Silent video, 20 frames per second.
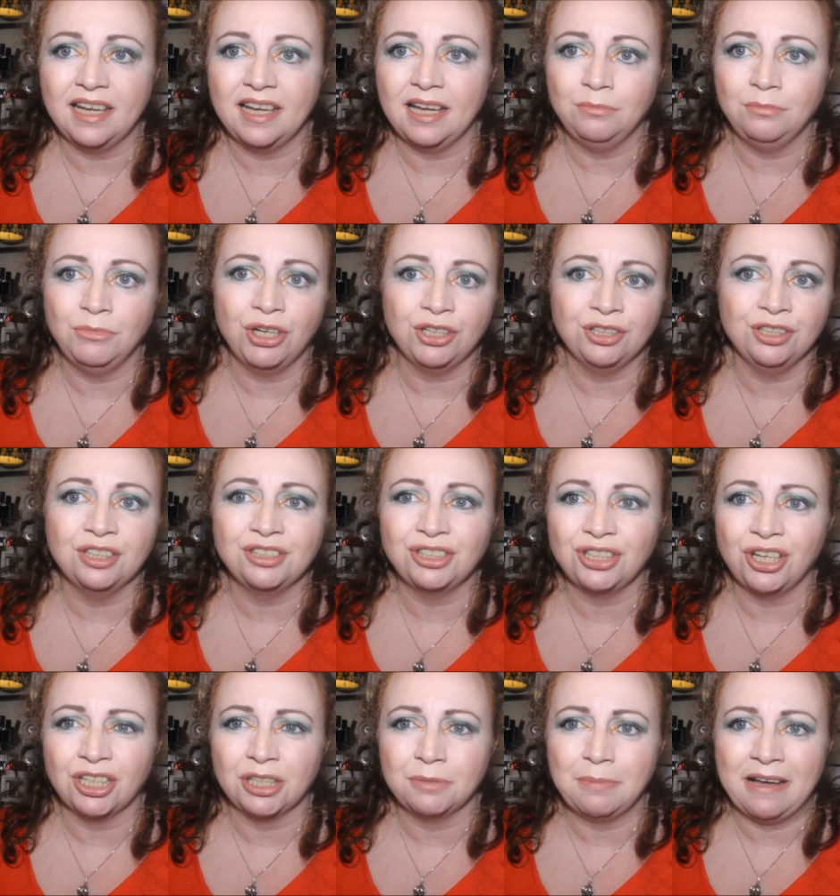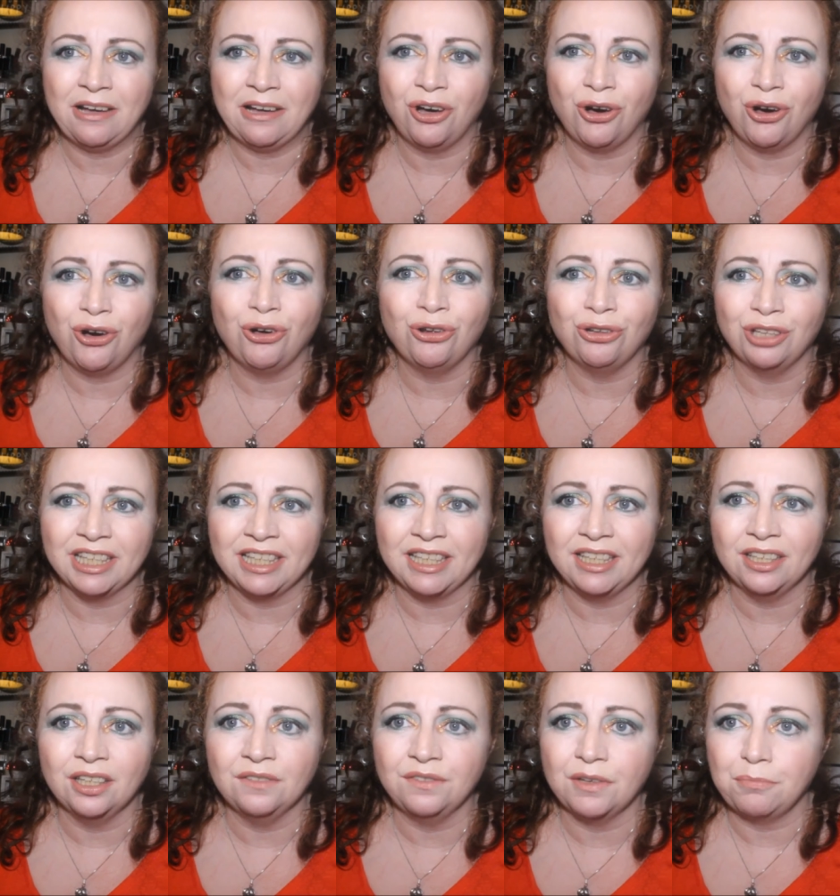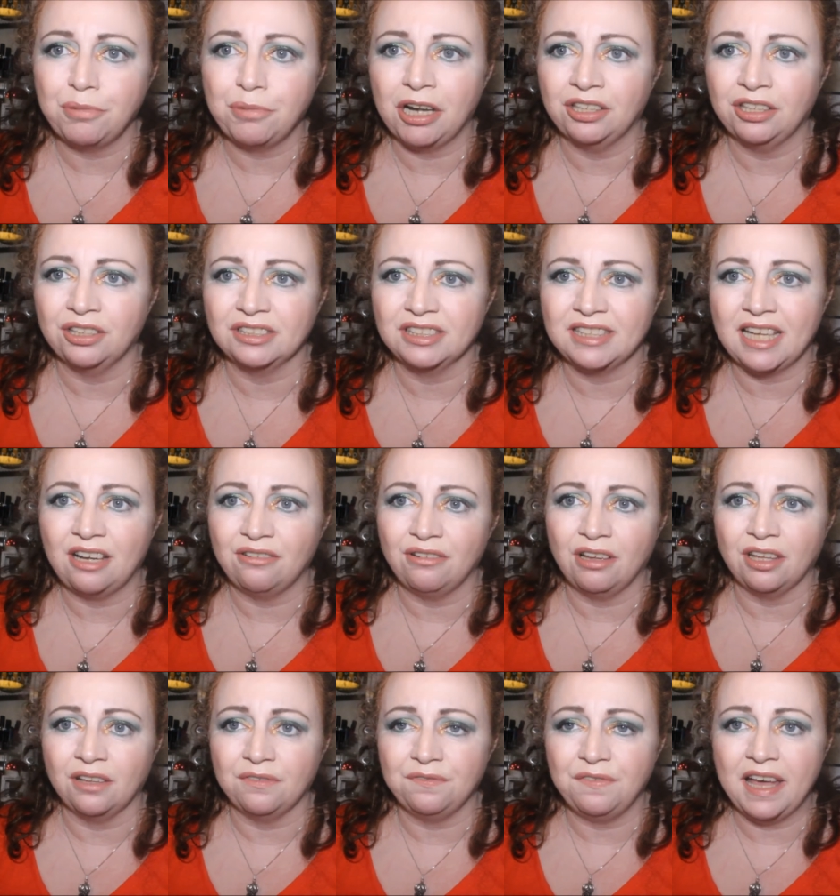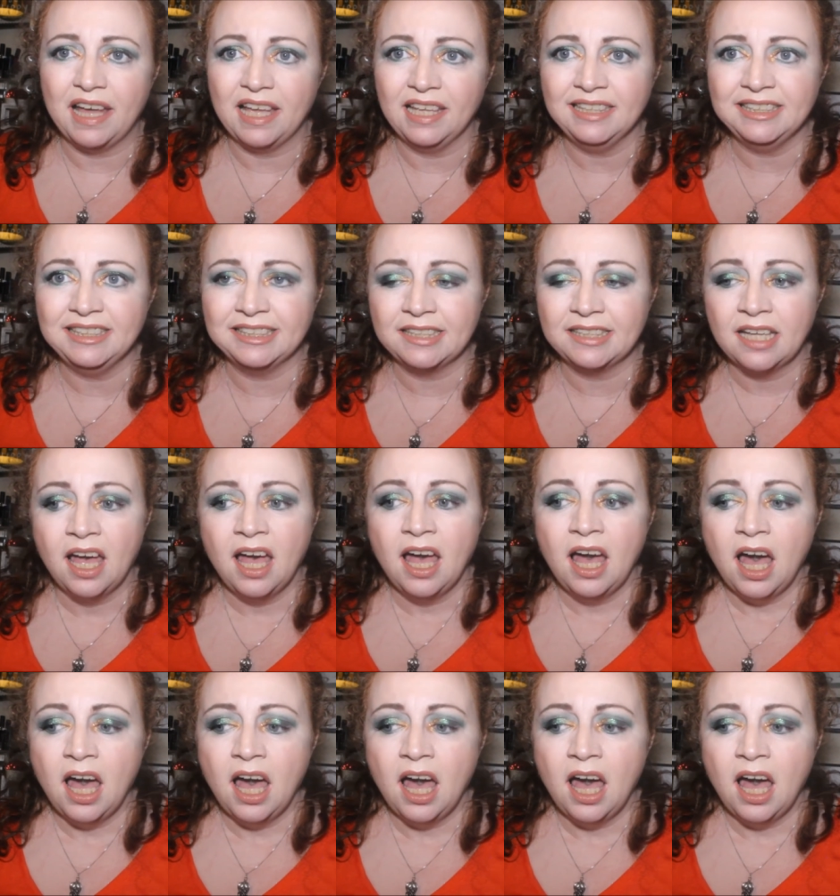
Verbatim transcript: I'm not going to talk about all the other products that are on the face.